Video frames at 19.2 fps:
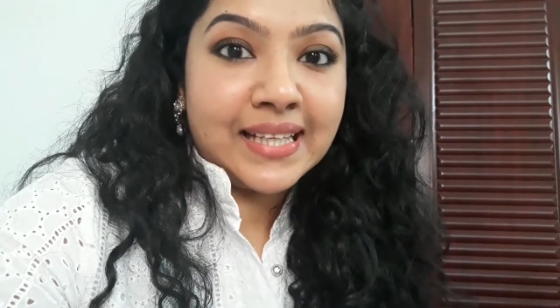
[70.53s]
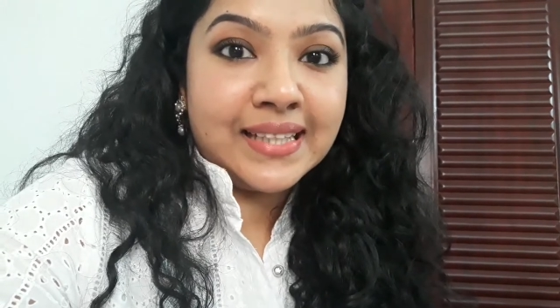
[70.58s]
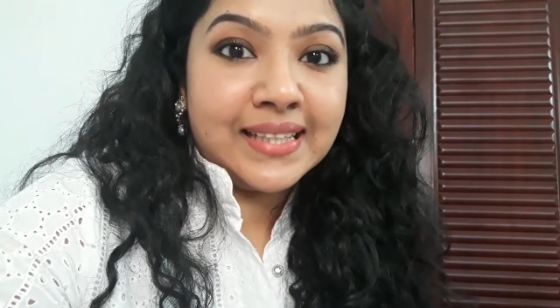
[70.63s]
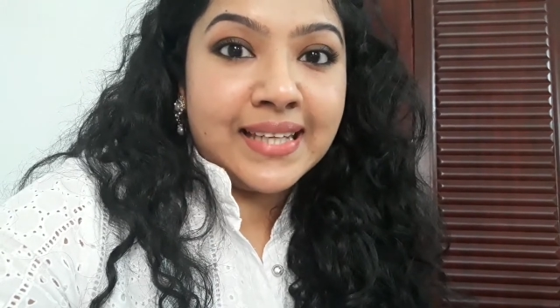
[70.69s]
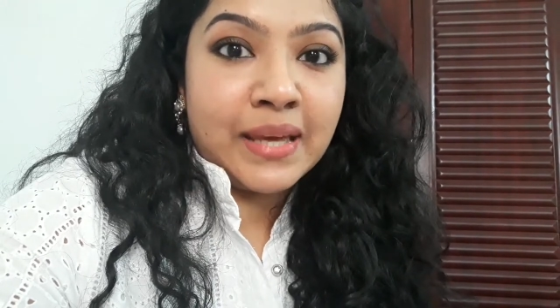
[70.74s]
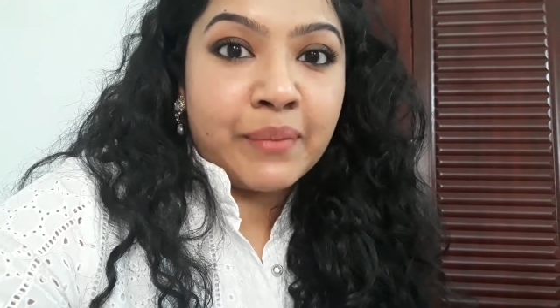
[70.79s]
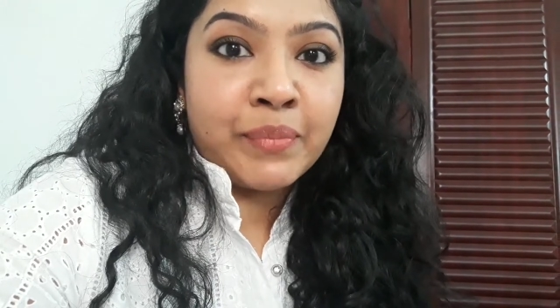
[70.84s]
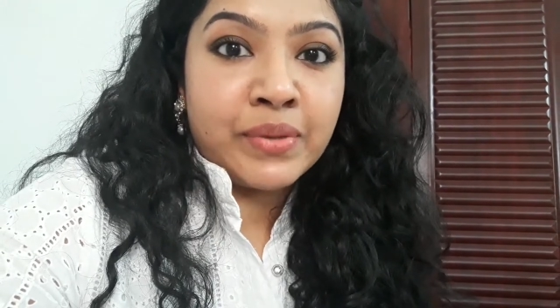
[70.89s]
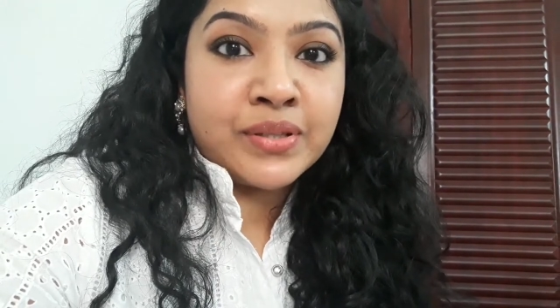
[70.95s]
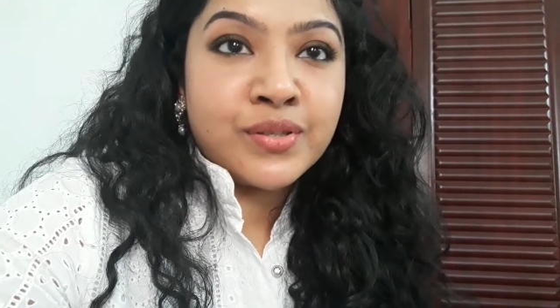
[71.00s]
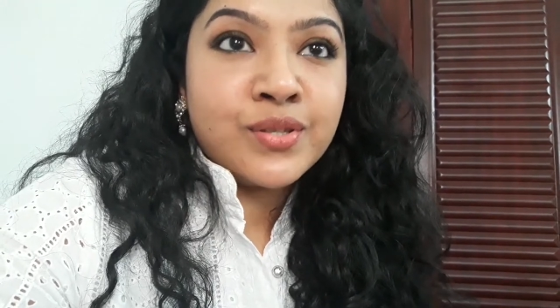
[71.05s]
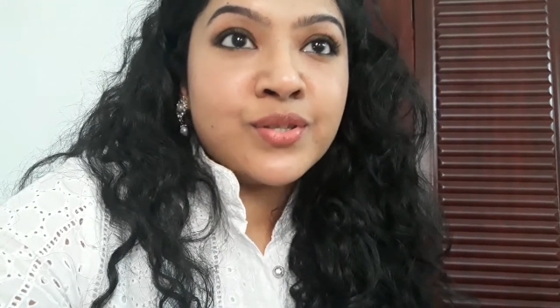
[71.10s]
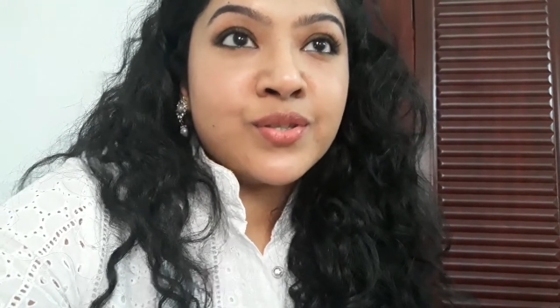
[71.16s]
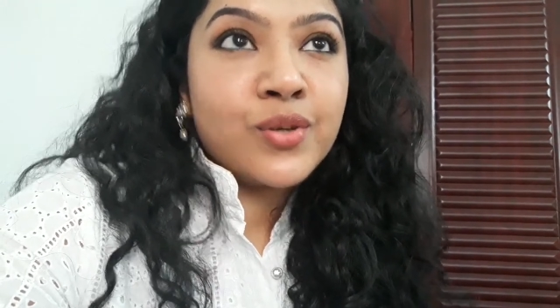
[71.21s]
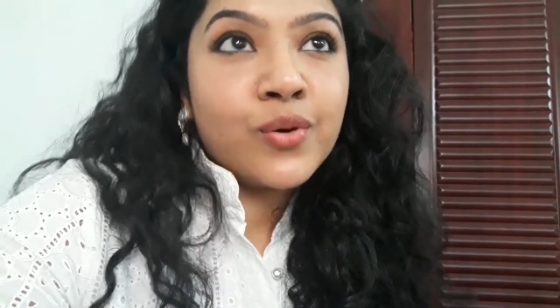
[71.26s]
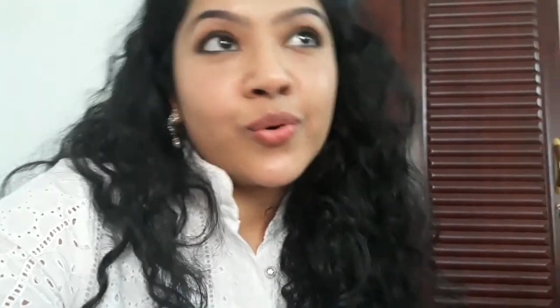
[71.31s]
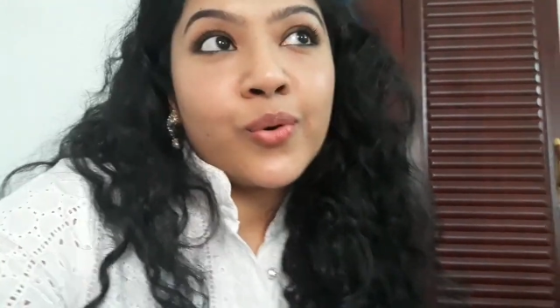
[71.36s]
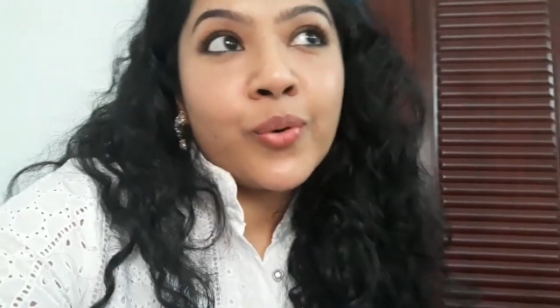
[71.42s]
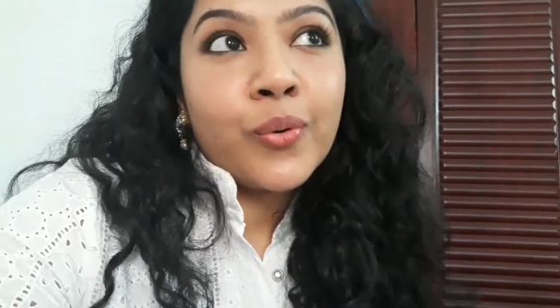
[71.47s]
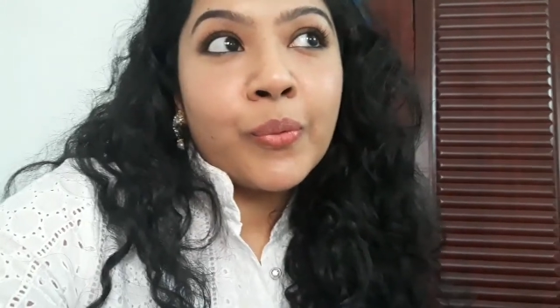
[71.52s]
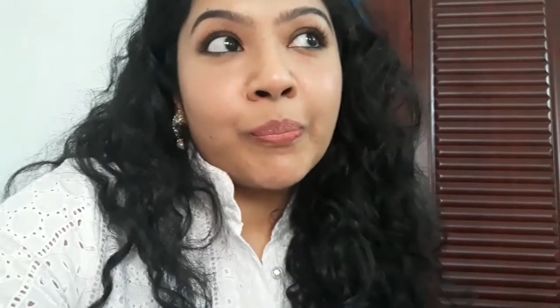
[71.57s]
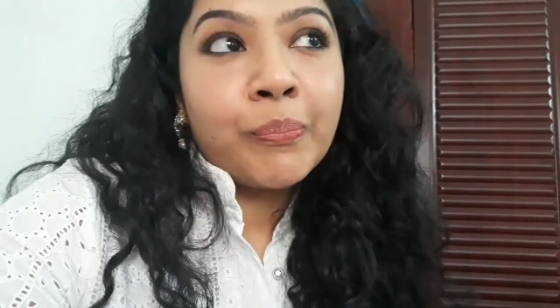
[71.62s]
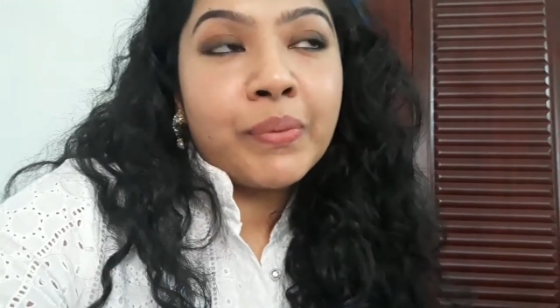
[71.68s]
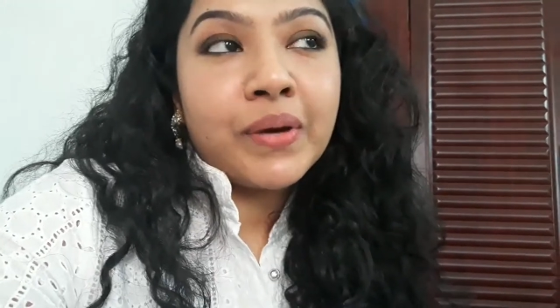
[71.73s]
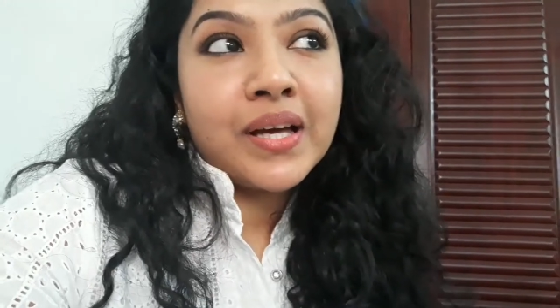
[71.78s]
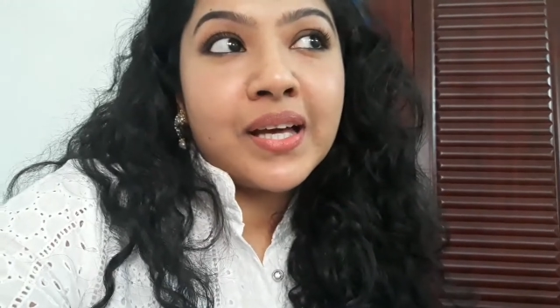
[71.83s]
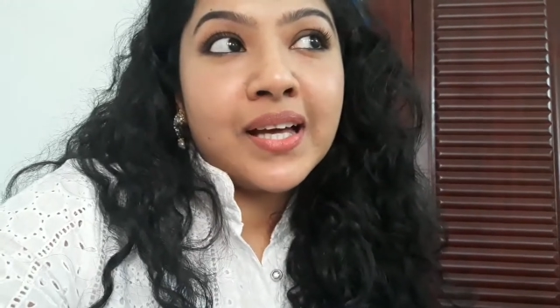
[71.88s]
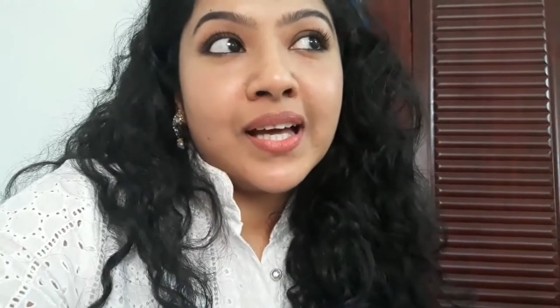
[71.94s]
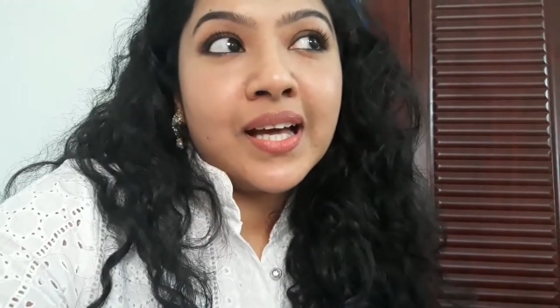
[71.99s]
a lemon
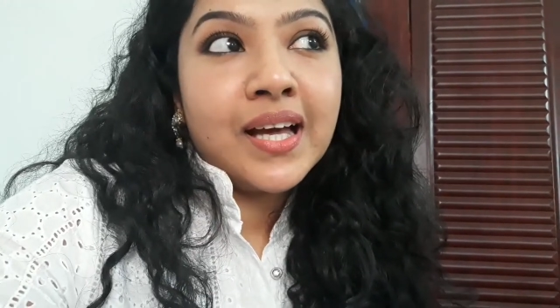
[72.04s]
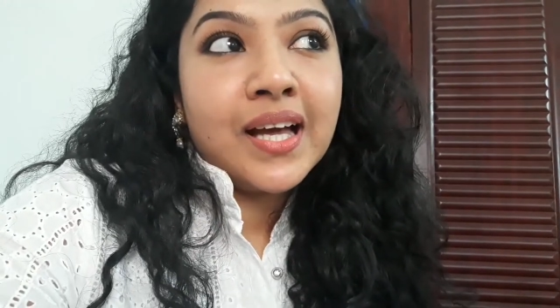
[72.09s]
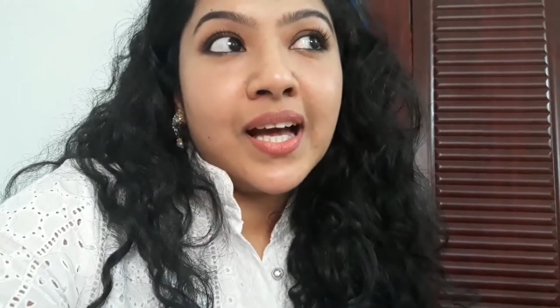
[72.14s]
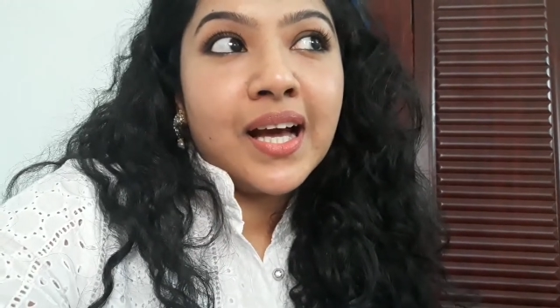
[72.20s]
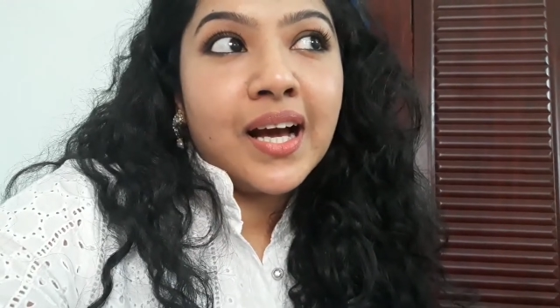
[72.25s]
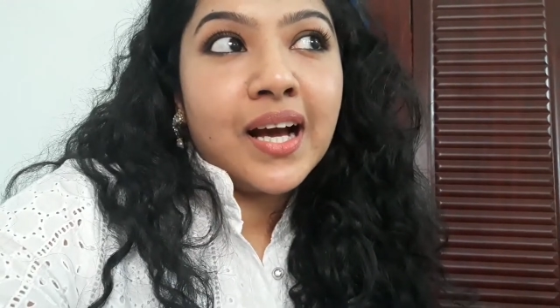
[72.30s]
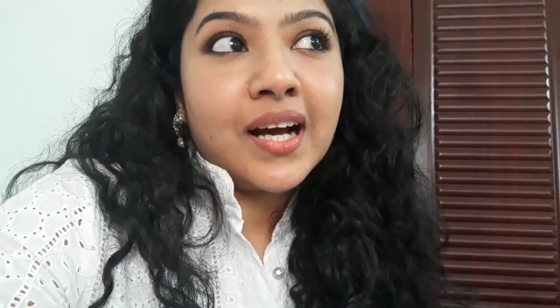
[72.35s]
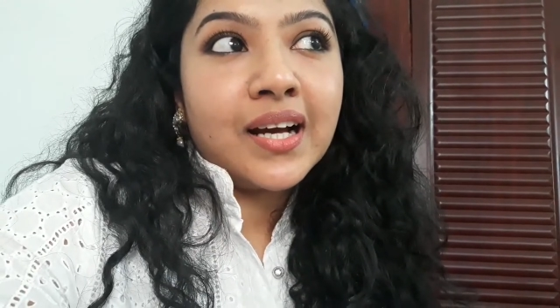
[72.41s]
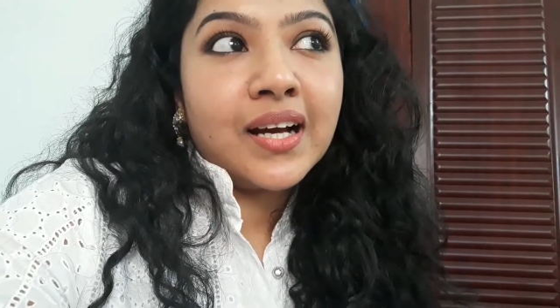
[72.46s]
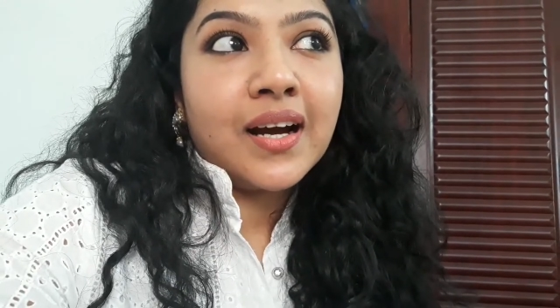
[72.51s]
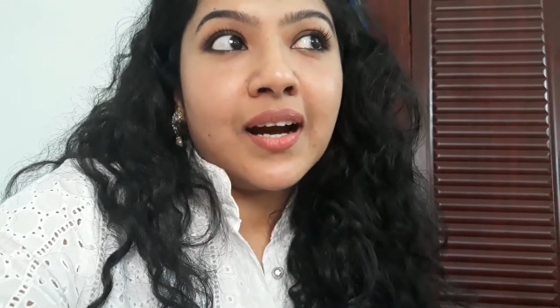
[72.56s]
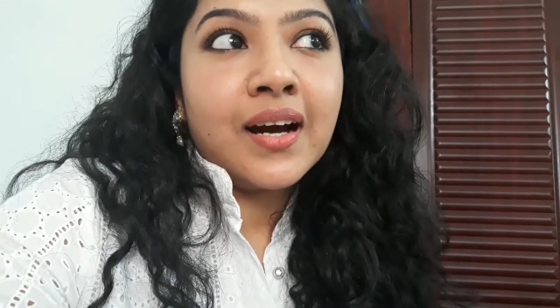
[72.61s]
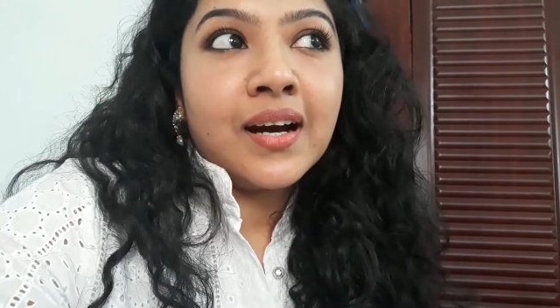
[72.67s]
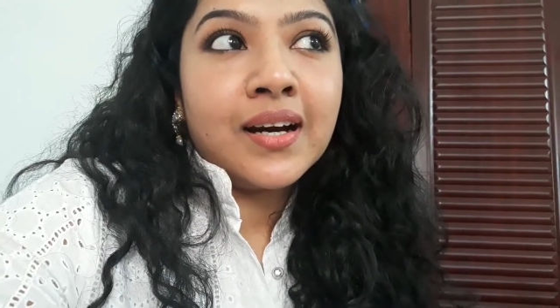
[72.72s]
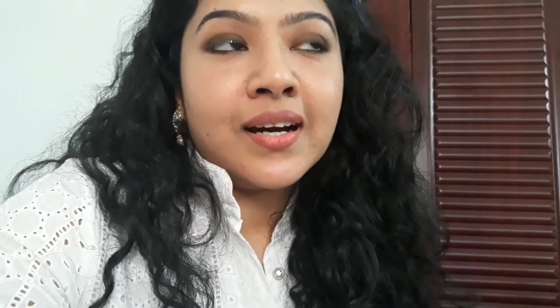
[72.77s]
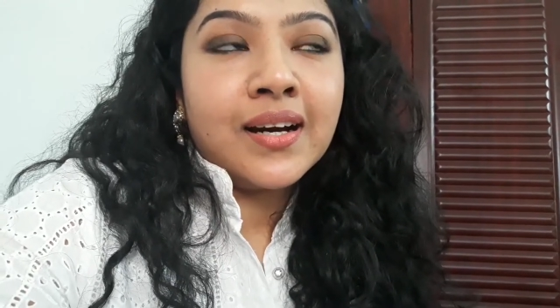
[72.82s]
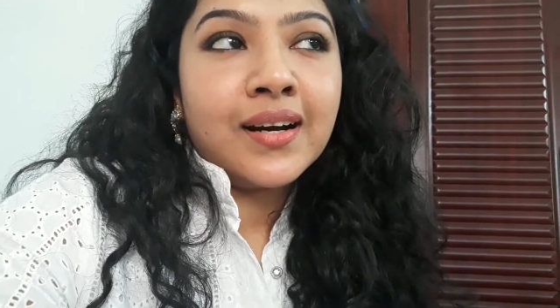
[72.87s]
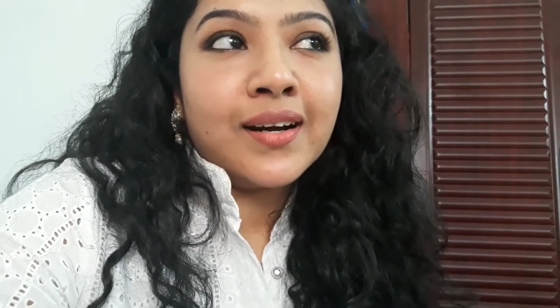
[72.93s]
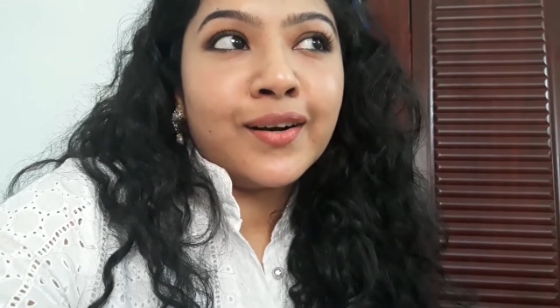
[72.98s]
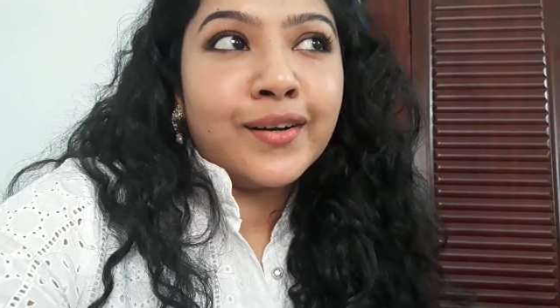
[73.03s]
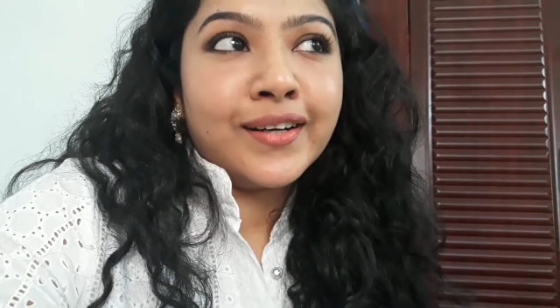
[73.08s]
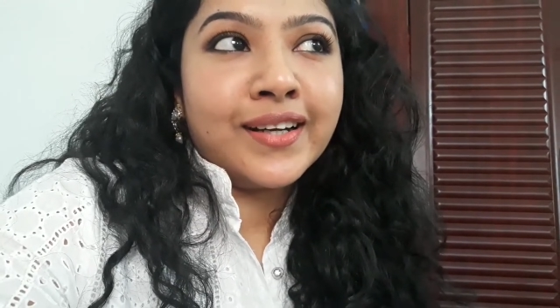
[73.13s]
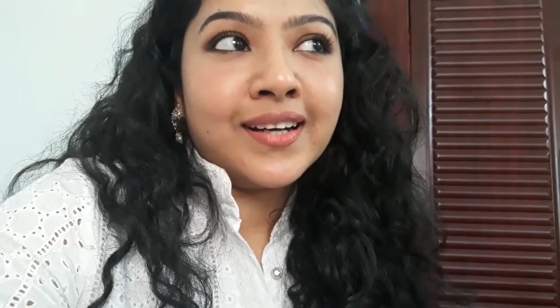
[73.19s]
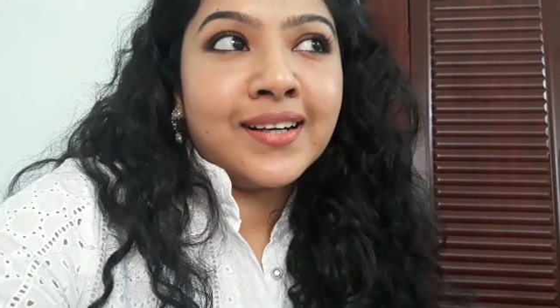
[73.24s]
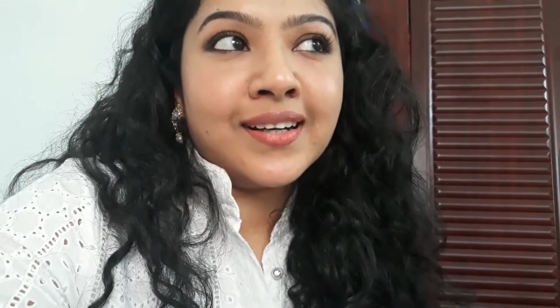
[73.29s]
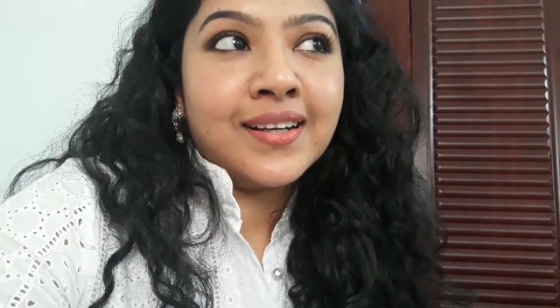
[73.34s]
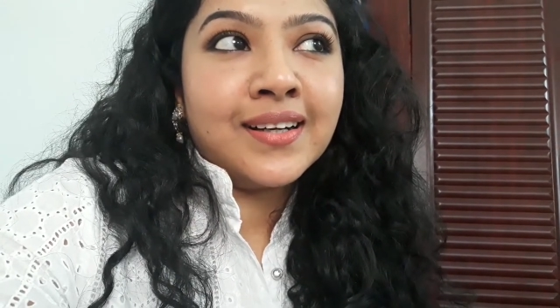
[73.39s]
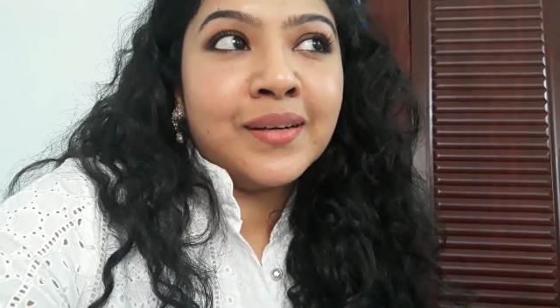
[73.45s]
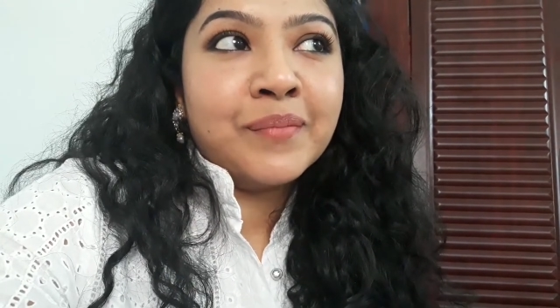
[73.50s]
soap or
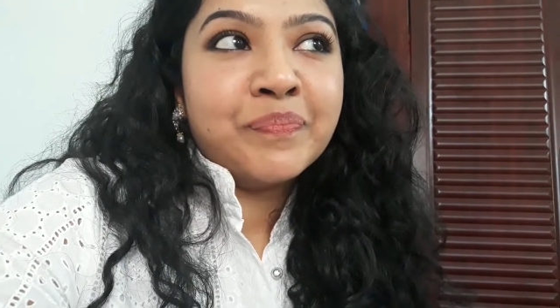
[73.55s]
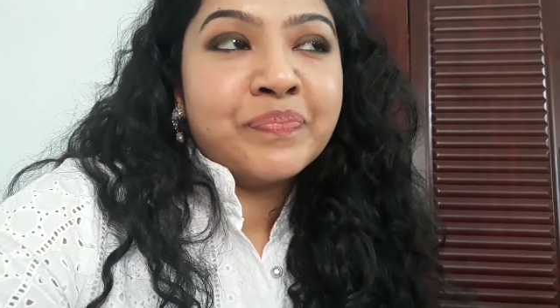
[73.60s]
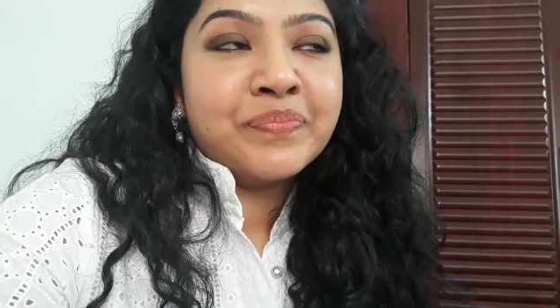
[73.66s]
a